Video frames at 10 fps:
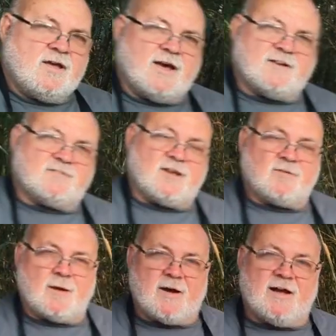At the same
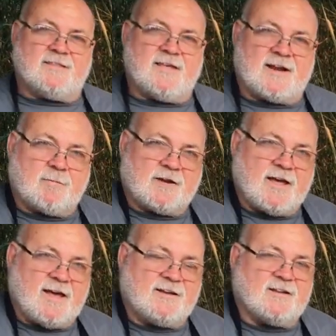time I add that, I'm going to
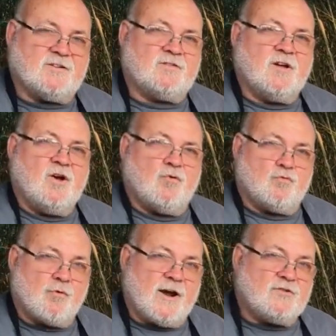add this
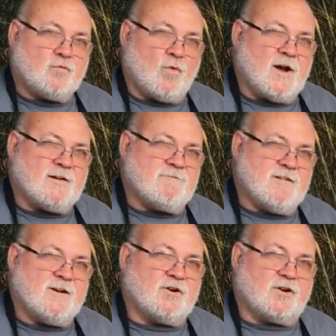rice wine
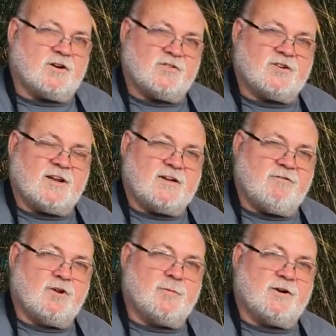vinegar, because it's going to give a
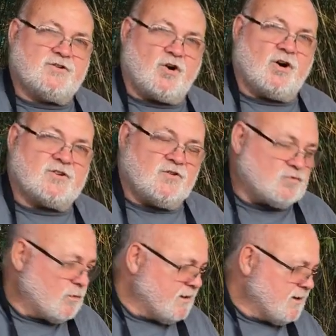little bit of tart. It's going to
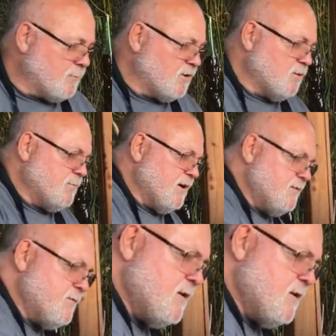sweeten it up a little bit.